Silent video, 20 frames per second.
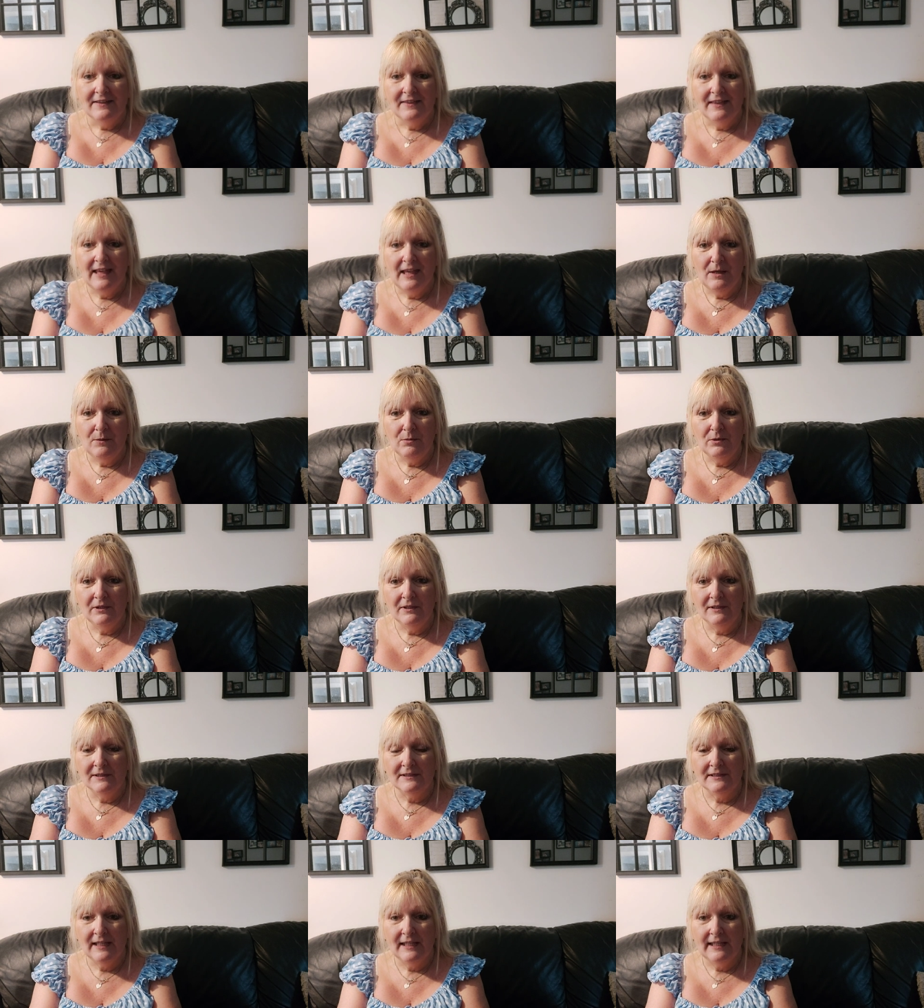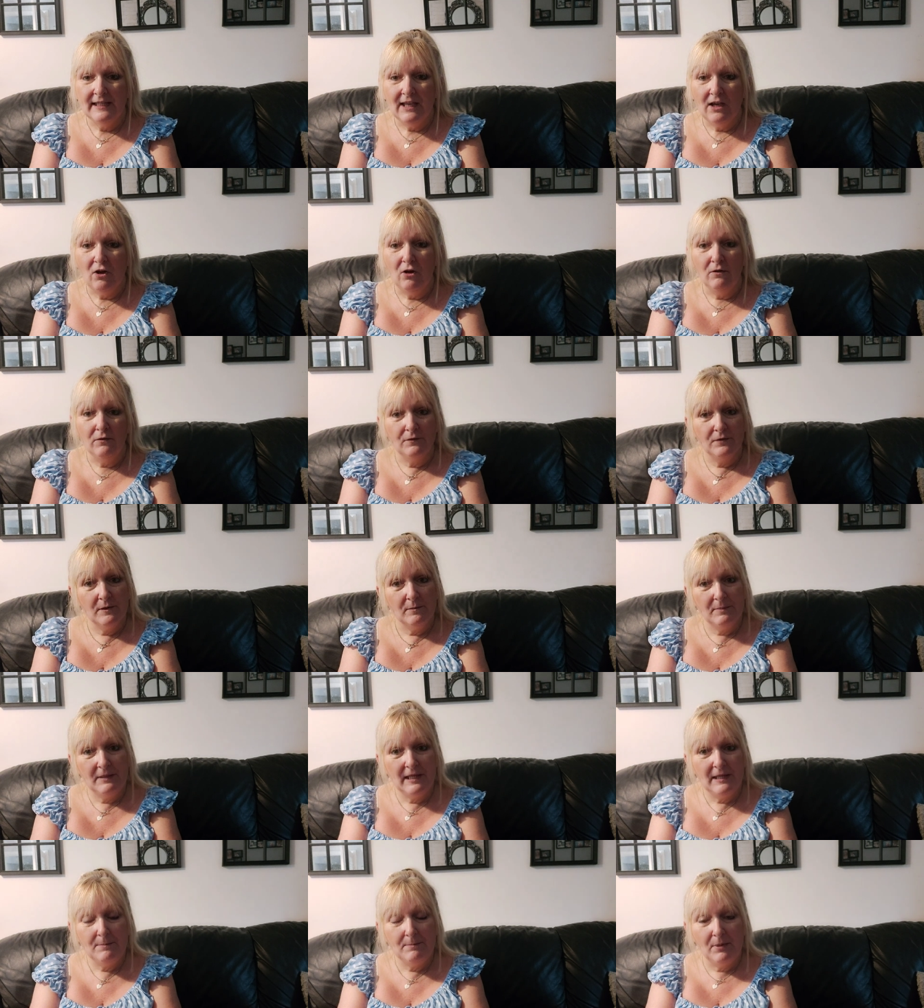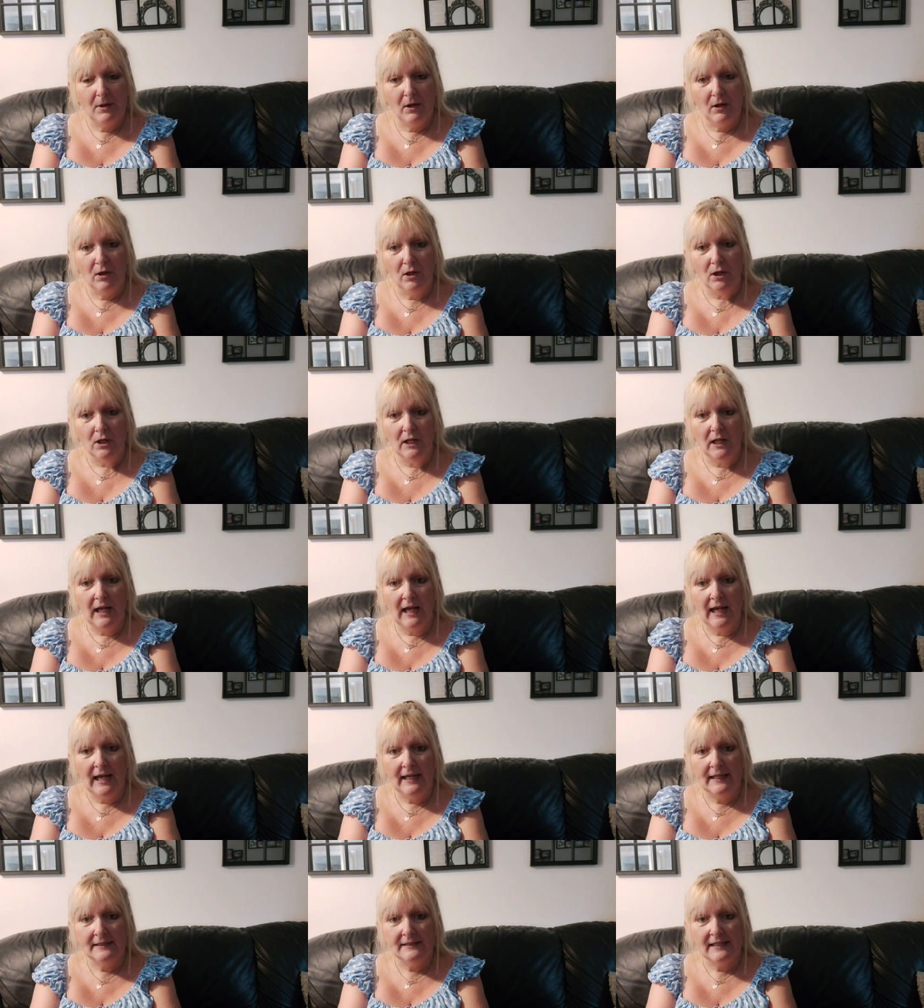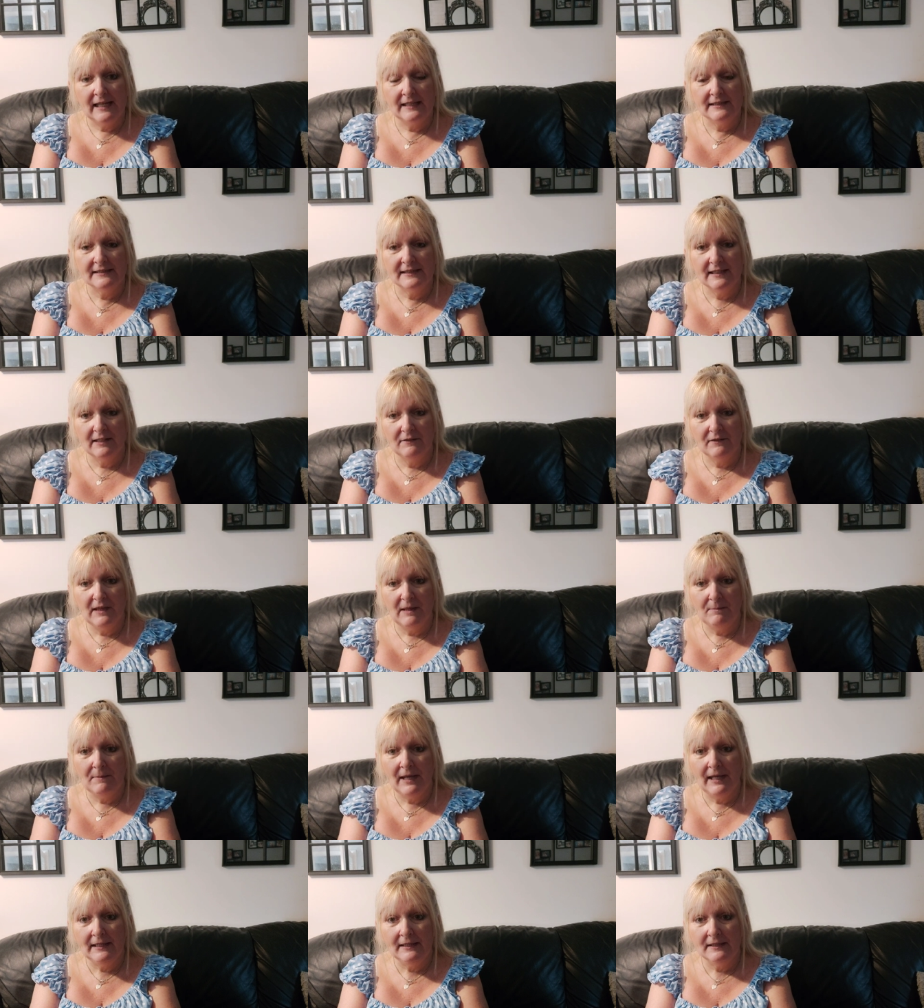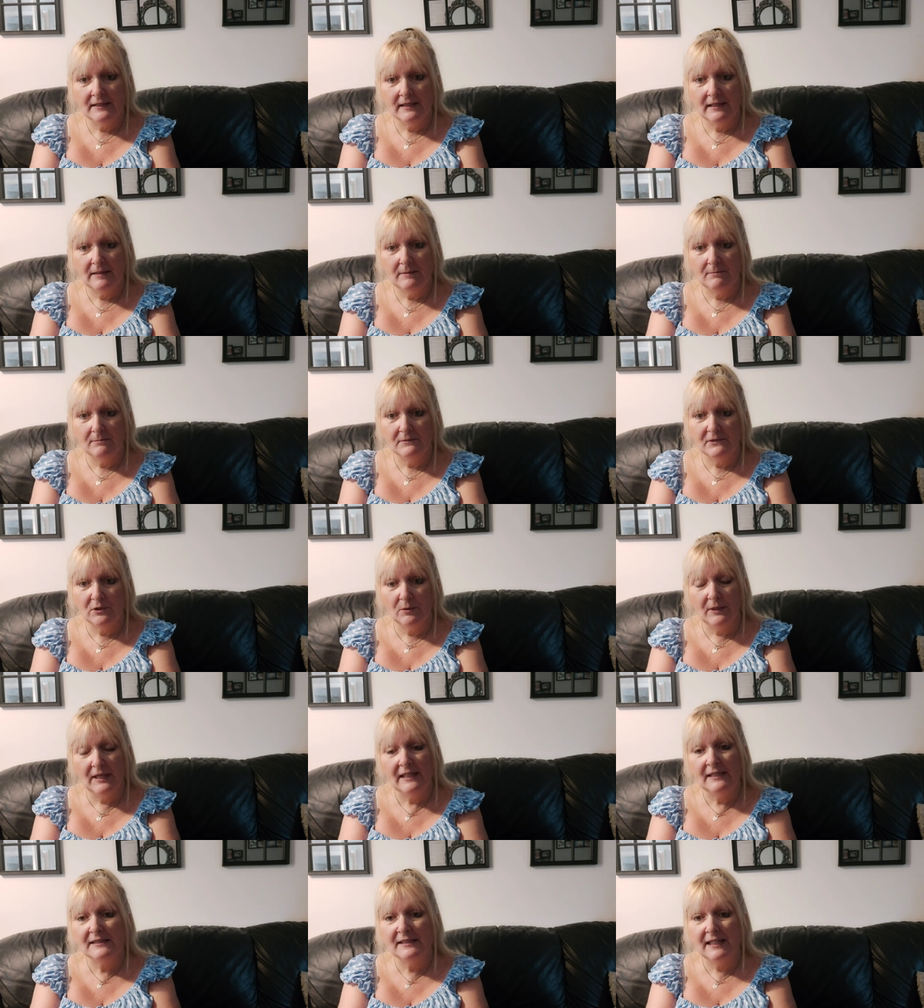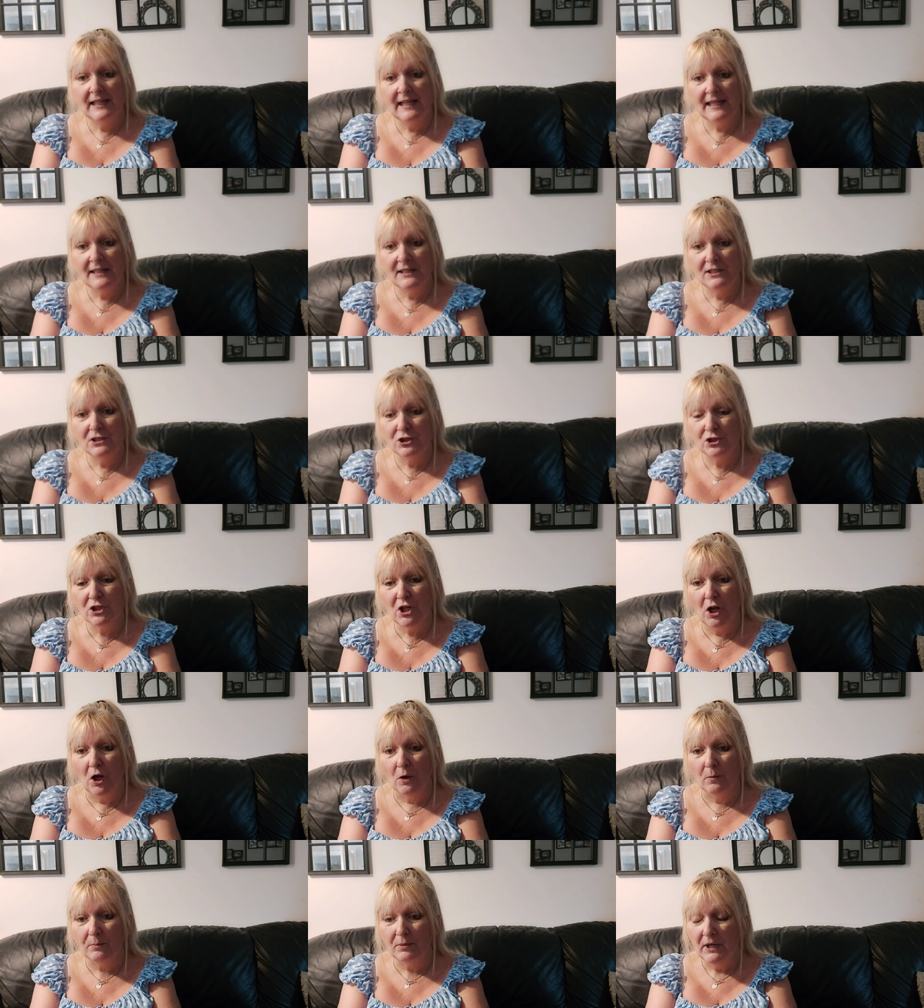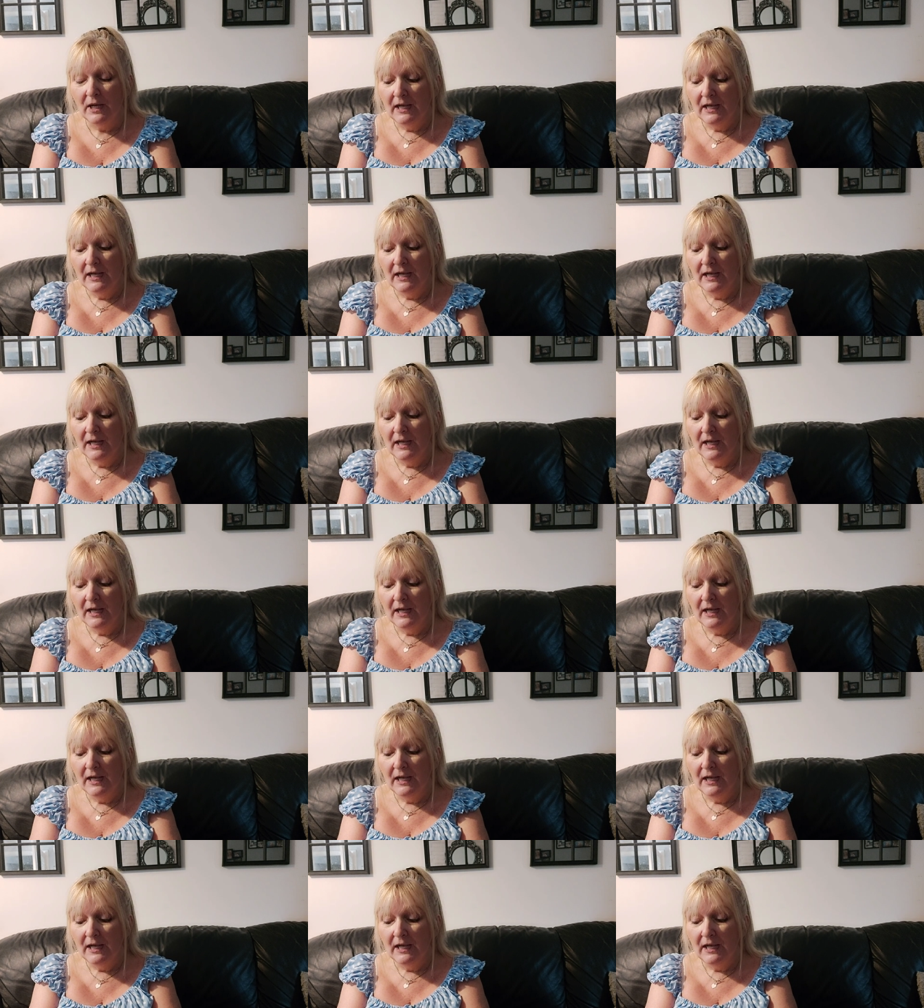they will take it off the people and ask if they mind them donating it in the shop.